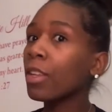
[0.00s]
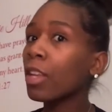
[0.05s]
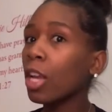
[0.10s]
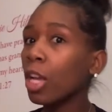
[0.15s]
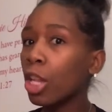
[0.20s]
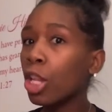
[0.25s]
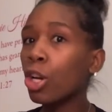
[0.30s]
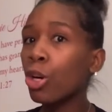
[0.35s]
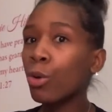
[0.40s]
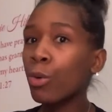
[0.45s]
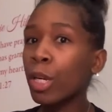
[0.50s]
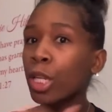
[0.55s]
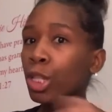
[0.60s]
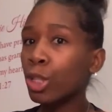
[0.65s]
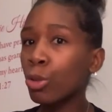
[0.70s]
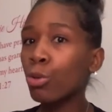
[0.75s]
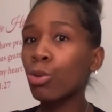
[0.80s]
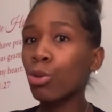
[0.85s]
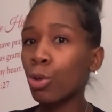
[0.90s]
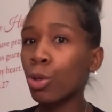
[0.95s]
Literally,
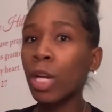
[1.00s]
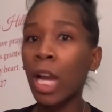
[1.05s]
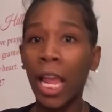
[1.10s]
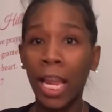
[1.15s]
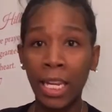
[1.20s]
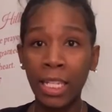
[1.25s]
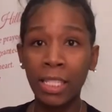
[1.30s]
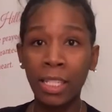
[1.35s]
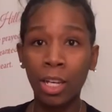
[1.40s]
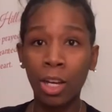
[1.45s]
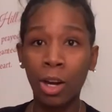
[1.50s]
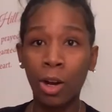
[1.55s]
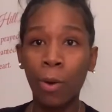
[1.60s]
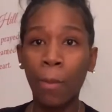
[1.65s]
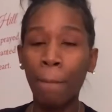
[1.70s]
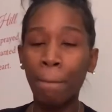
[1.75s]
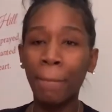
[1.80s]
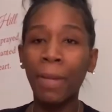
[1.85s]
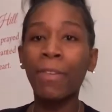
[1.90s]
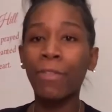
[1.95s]
two, three days ago,
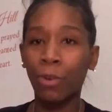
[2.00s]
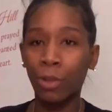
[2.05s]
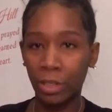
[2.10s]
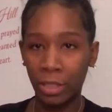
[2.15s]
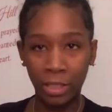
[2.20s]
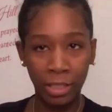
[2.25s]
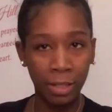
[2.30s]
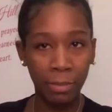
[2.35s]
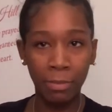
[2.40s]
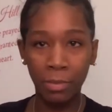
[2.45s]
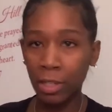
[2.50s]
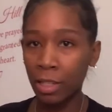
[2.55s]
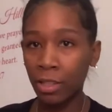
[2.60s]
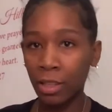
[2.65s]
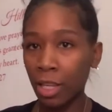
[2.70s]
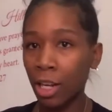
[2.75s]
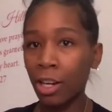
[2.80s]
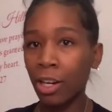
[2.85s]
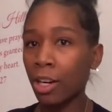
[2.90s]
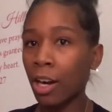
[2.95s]
before December the
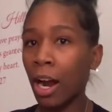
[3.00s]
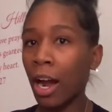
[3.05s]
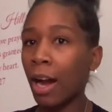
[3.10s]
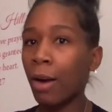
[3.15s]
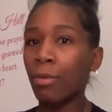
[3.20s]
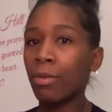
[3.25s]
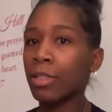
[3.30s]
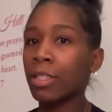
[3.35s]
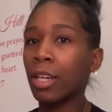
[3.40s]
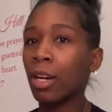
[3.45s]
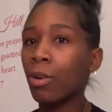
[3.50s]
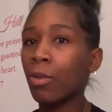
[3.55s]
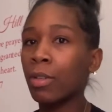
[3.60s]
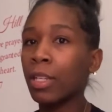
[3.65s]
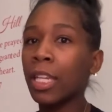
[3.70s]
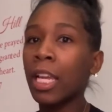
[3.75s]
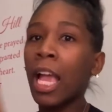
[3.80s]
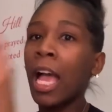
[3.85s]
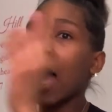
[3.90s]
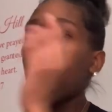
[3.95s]
3rd, I was only
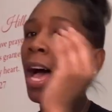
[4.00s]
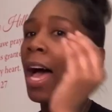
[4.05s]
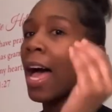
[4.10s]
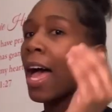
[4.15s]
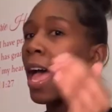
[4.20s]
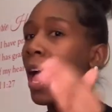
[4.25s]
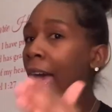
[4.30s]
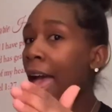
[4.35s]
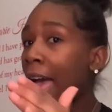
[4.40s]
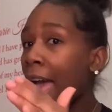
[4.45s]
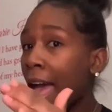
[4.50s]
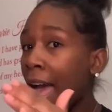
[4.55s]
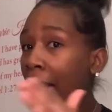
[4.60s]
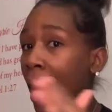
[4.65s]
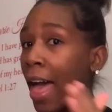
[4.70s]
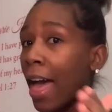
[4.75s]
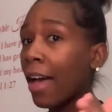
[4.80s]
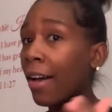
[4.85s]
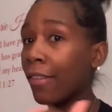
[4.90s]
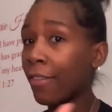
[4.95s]
a
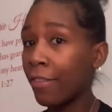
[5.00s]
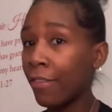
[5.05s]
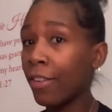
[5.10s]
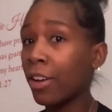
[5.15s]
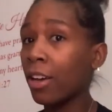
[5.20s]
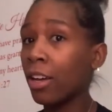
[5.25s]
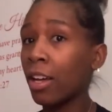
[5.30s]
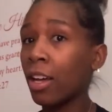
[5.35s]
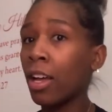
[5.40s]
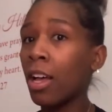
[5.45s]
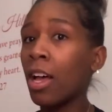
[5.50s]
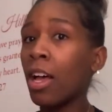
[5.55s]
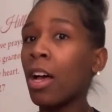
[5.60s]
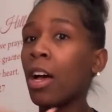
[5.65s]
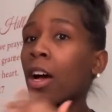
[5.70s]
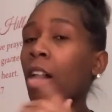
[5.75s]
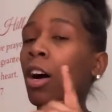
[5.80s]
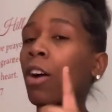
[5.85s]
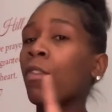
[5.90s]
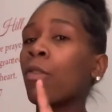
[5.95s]
half
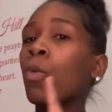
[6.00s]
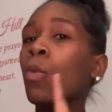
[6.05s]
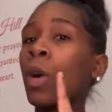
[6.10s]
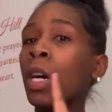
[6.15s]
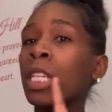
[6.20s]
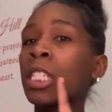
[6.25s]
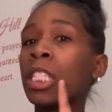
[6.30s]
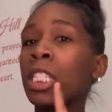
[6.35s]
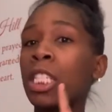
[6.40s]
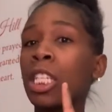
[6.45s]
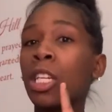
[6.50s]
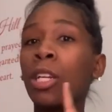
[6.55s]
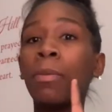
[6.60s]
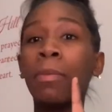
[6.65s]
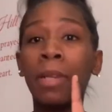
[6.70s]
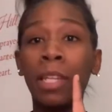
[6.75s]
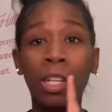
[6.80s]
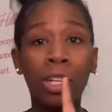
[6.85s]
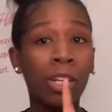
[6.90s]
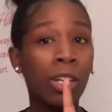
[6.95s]
of one
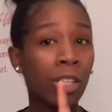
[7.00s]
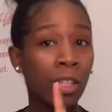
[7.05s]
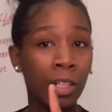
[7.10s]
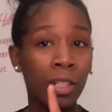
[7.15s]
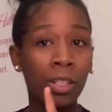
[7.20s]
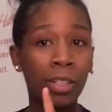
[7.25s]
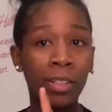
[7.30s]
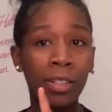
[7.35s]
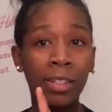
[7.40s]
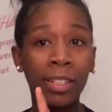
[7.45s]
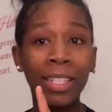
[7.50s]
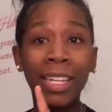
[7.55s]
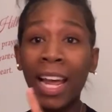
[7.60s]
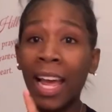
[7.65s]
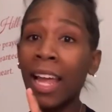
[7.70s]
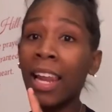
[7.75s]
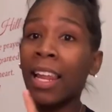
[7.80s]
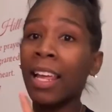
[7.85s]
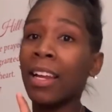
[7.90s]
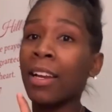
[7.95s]
centimeter
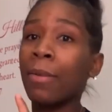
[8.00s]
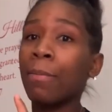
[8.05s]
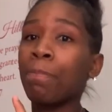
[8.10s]
dilated.